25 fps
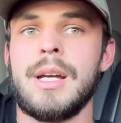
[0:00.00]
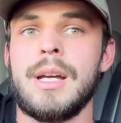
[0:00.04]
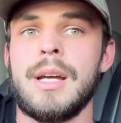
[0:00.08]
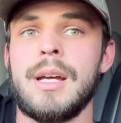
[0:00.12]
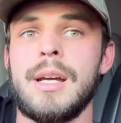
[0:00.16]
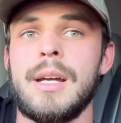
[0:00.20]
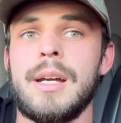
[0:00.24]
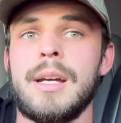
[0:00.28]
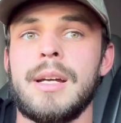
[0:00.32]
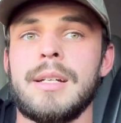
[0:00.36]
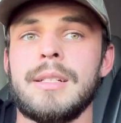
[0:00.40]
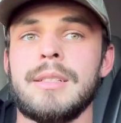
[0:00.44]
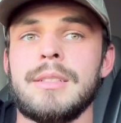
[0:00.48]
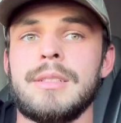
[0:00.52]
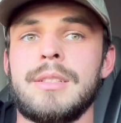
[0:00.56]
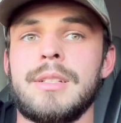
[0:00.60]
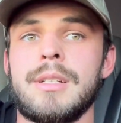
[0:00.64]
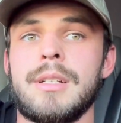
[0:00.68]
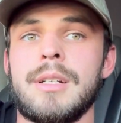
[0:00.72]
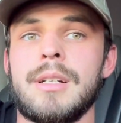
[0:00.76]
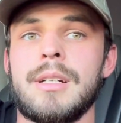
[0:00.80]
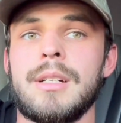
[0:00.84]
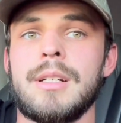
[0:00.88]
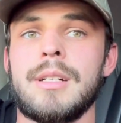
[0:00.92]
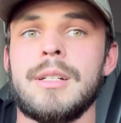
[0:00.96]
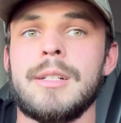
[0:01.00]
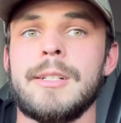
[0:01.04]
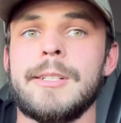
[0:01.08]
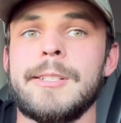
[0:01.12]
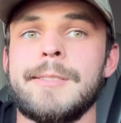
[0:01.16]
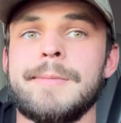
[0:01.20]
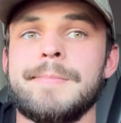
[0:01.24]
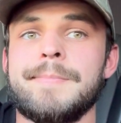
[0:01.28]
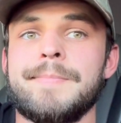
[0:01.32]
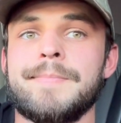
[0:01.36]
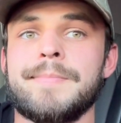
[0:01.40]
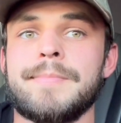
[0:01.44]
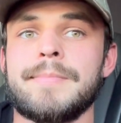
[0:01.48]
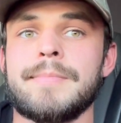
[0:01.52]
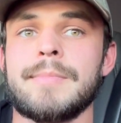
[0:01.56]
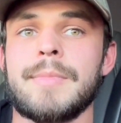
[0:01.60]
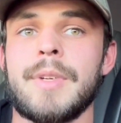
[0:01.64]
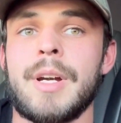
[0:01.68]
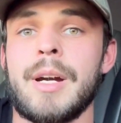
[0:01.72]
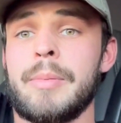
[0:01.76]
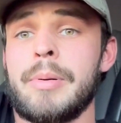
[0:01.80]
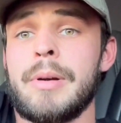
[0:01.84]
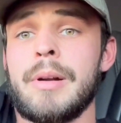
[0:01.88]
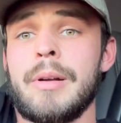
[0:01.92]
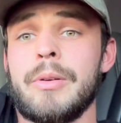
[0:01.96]
and
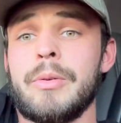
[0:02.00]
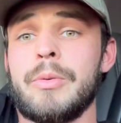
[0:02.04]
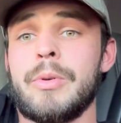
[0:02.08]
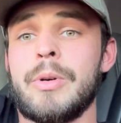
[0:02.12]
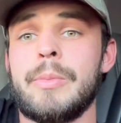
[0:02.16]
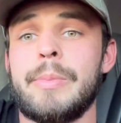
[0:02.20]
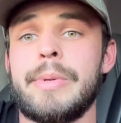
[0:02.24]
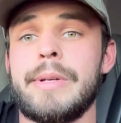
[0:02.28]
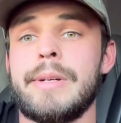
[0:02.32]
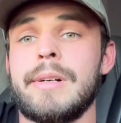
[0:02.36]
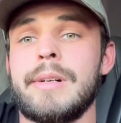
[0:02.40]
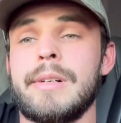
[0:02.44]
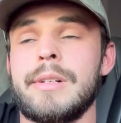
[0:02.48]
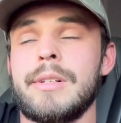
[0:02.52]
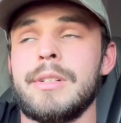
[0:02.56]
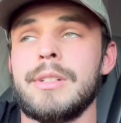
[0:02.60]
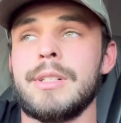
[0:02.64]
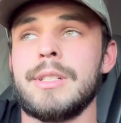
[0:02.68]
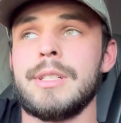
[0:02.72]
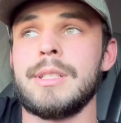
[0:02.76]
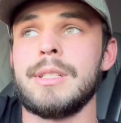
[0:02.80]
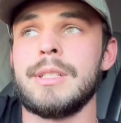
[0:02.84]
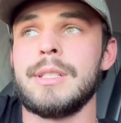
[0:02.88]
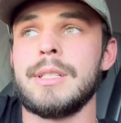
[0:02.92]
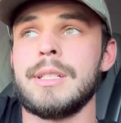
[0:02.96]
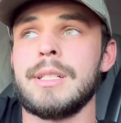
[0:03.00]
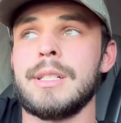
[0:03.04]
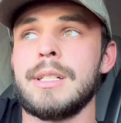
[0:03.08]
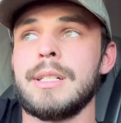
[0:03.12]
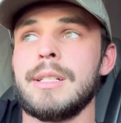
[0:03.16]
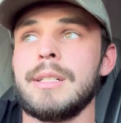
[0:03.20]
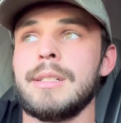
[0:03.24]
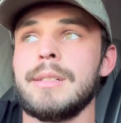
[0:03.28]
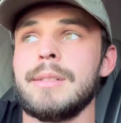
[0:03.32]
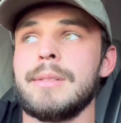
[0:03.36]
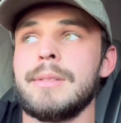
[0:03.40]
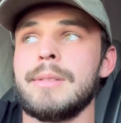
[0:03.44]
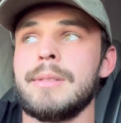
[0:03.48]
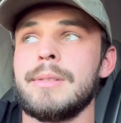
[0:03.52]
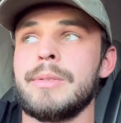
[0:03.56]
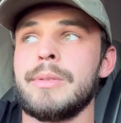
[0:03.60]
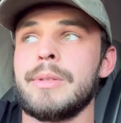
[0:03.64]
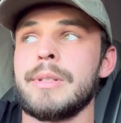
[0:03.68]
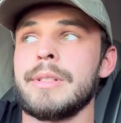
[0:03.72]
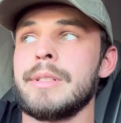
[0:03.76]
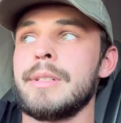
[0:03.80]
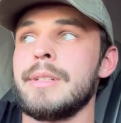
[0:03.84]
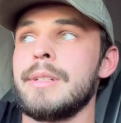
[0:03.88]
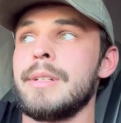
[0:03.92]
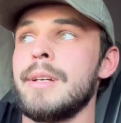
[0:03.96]
I probably won't be hungry the
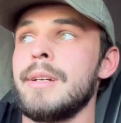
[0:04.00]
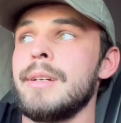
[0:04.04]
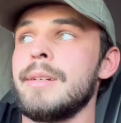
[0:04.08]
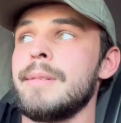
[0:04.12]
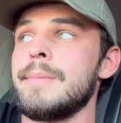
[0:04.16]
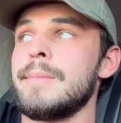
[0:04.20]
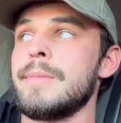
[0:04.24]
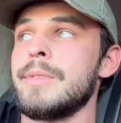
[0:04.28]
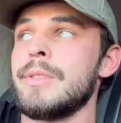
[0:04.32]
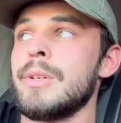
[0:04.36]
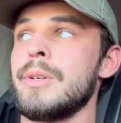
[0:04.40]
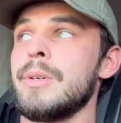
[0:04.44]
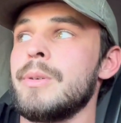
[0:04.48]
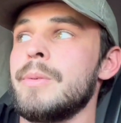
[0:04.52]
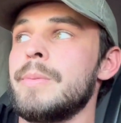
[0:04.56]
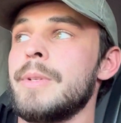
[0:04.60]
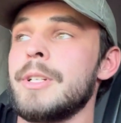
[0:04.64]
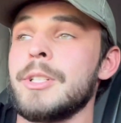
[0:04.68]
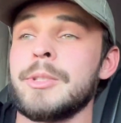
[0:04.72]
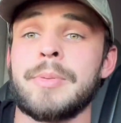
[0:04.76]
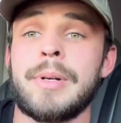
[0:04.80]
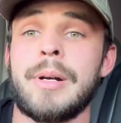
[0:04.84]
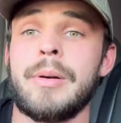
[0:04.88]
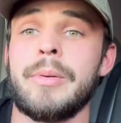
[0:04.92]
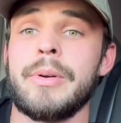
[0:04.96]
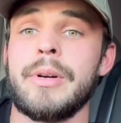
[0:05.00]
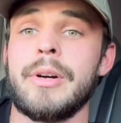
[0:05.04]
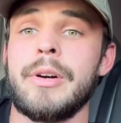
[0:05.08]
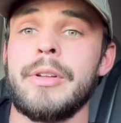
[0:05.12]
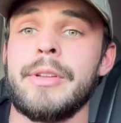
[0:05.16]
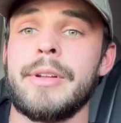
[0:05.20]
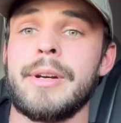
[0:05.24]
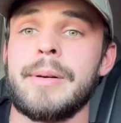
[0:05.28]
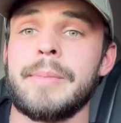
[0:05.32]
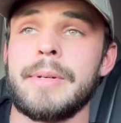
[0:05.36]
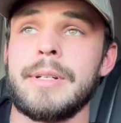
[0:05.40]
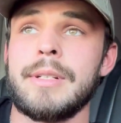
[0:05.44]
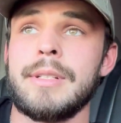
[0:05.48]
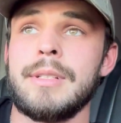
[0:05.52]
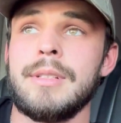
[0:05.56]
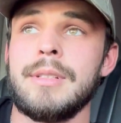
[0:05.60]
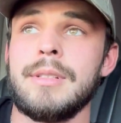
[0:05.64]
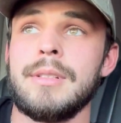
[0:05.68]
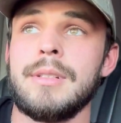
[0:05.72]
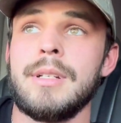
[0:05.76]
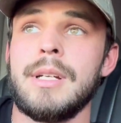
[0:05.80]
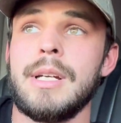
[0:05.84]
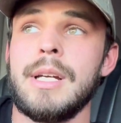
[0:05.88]
rest of the day. So that's probably all that I'm gonna eat